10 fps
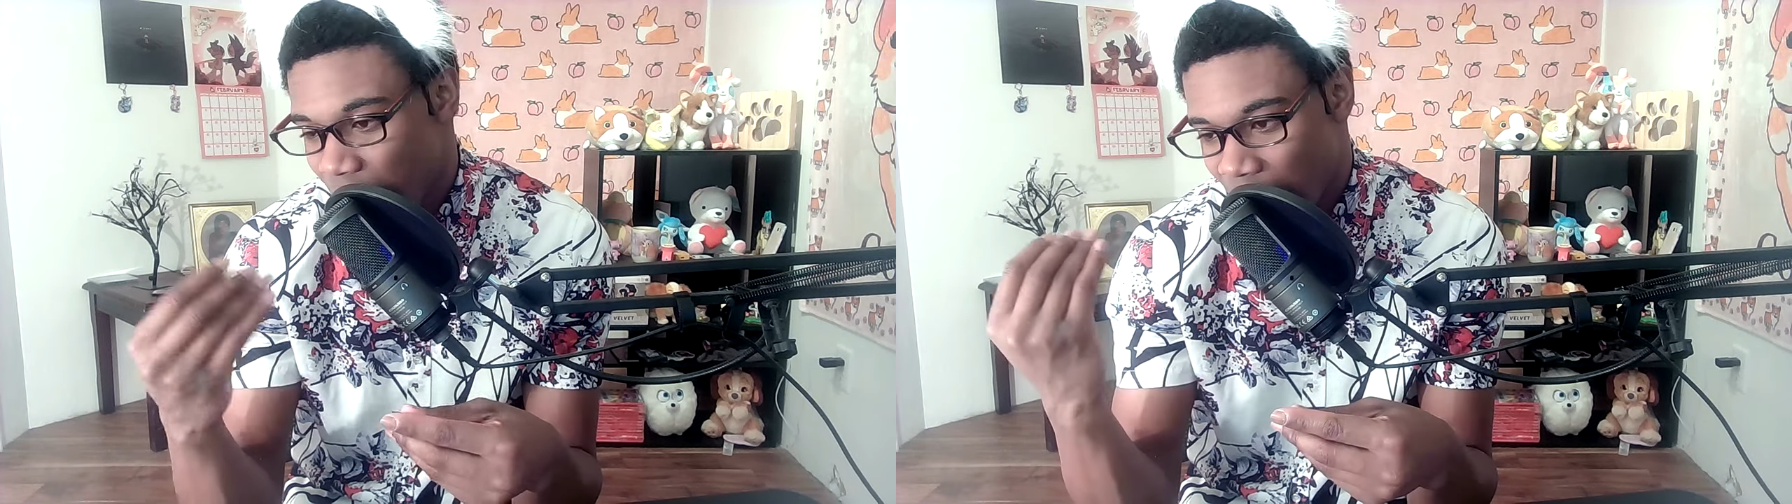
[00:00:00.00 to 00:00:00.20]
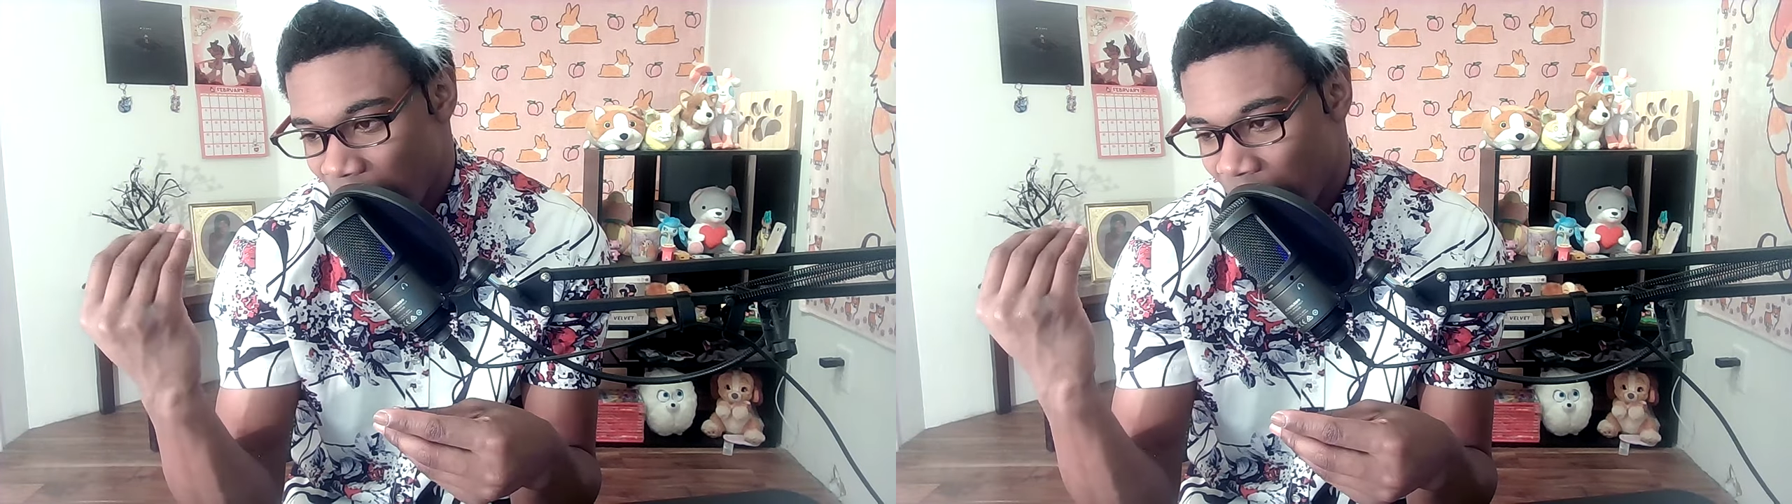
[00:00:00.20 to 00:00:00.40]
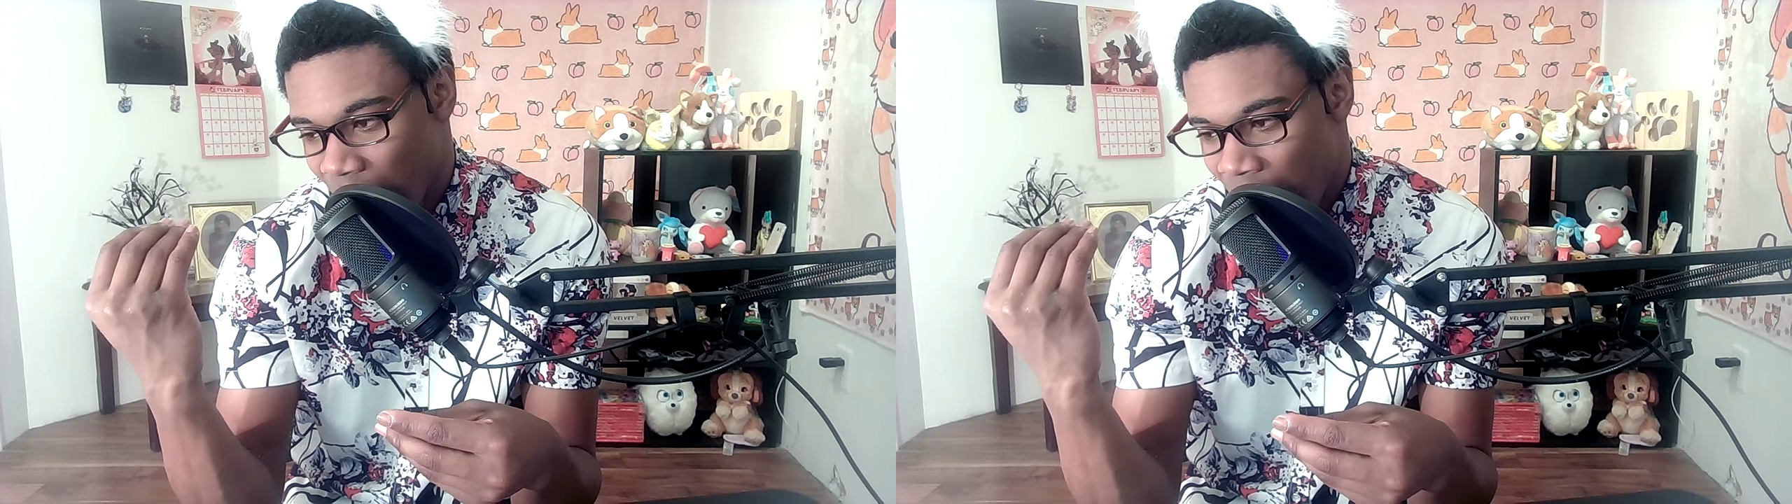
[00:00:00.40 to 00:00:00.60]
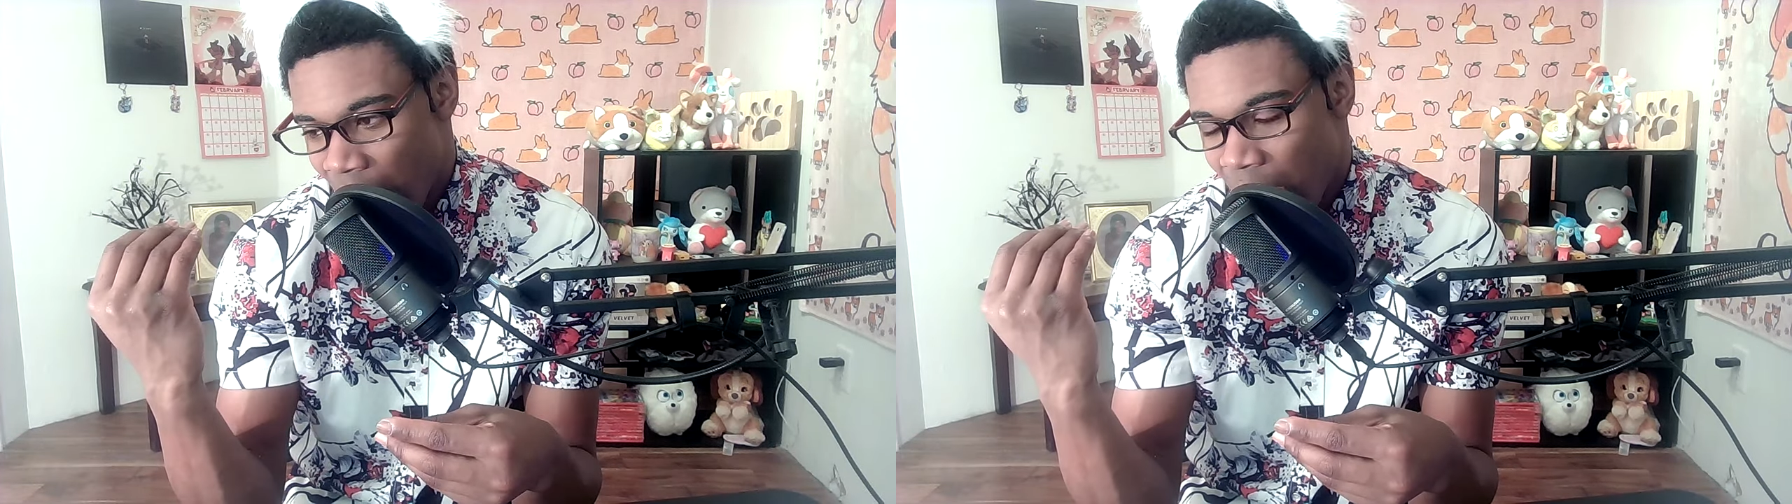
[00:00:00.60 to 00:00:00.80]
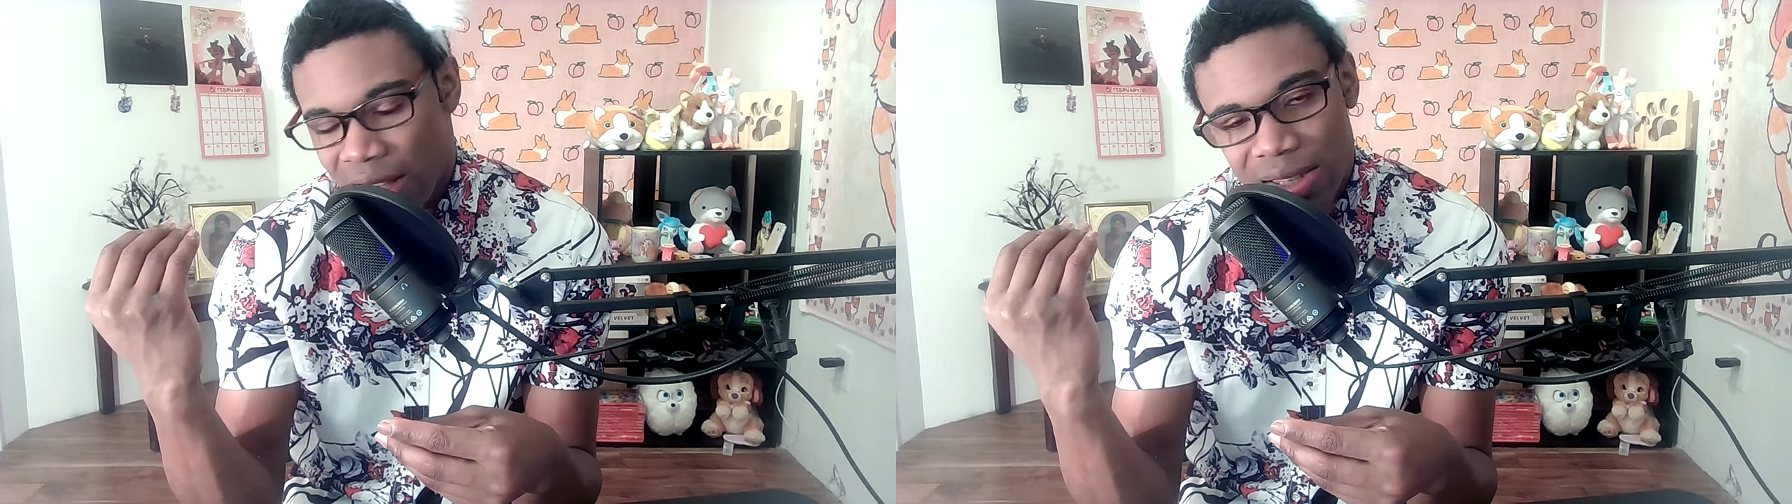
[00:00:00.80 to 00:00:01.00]
Like,
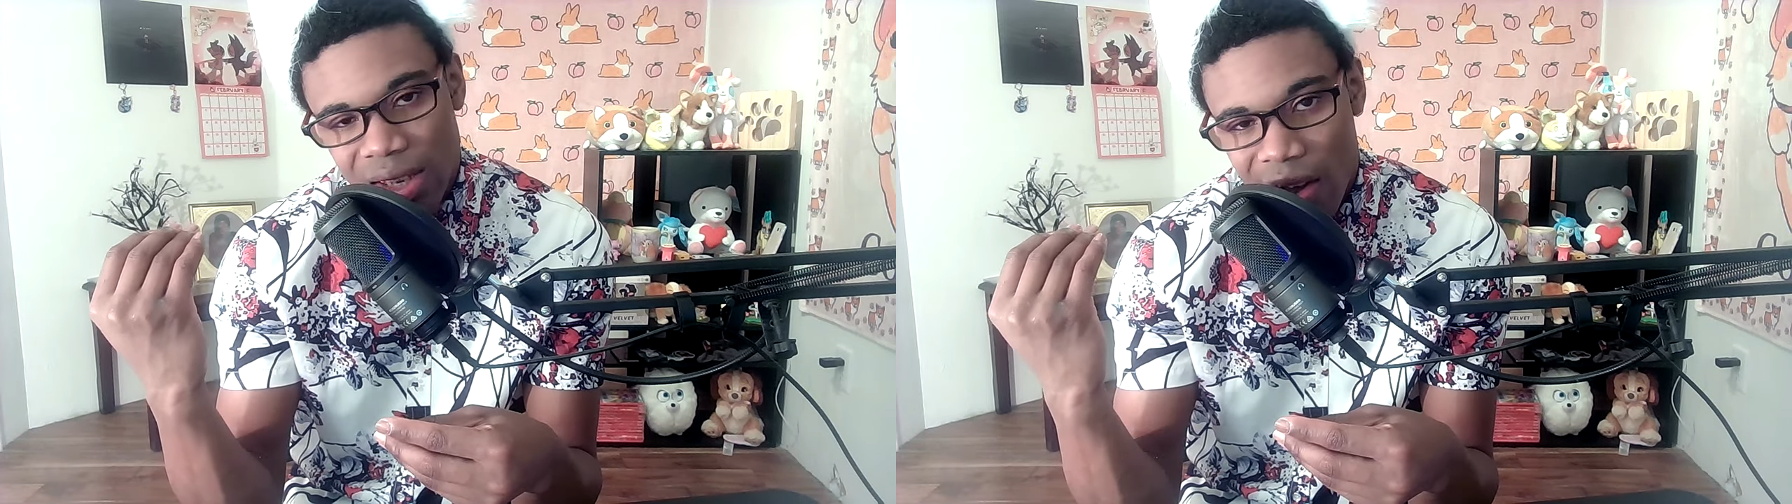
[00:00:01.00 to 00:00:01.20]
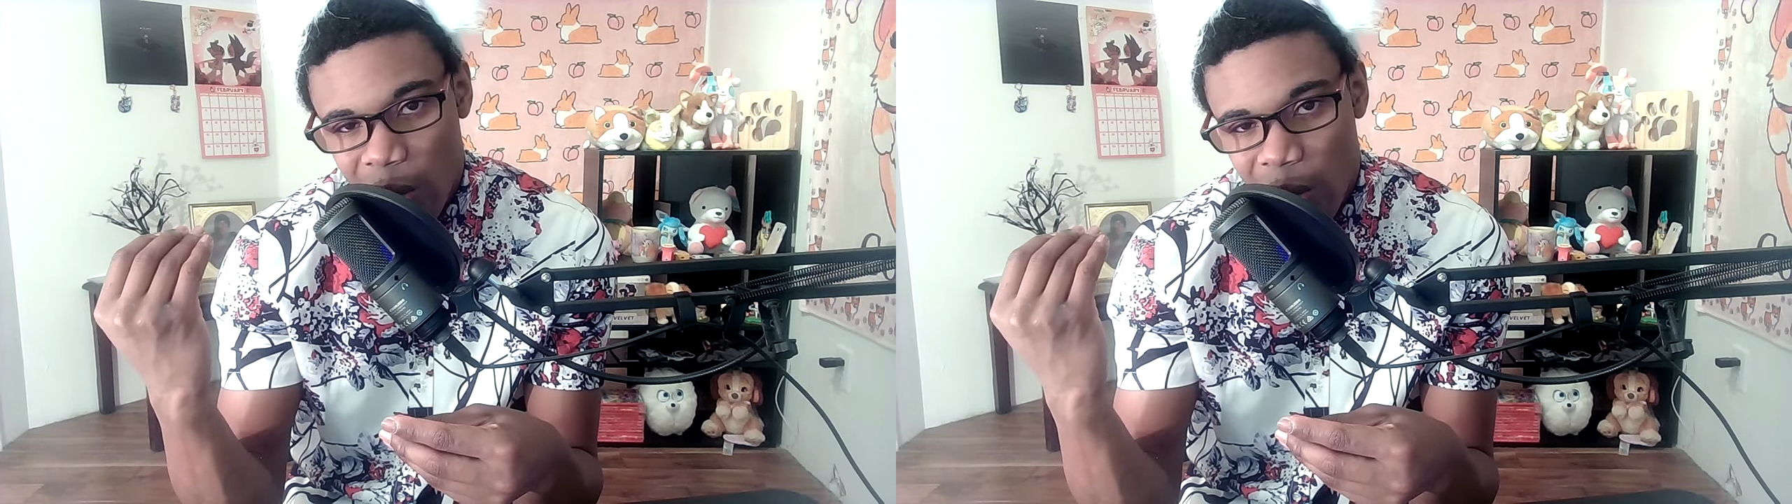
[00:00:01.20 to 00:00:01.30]
I saw